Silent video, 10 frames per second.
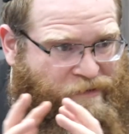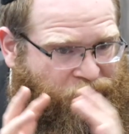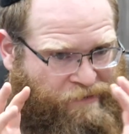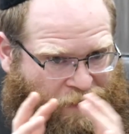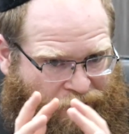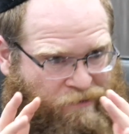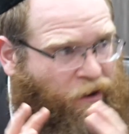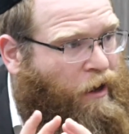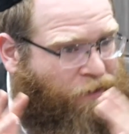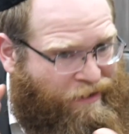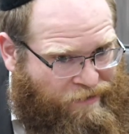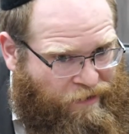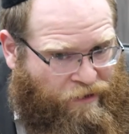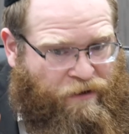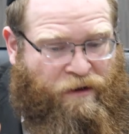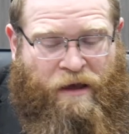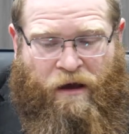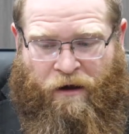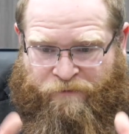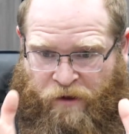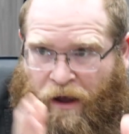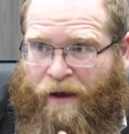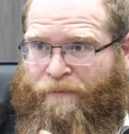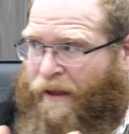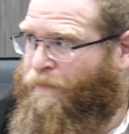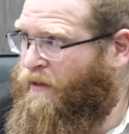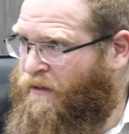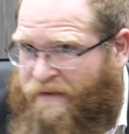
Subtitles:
this entire idea of time not being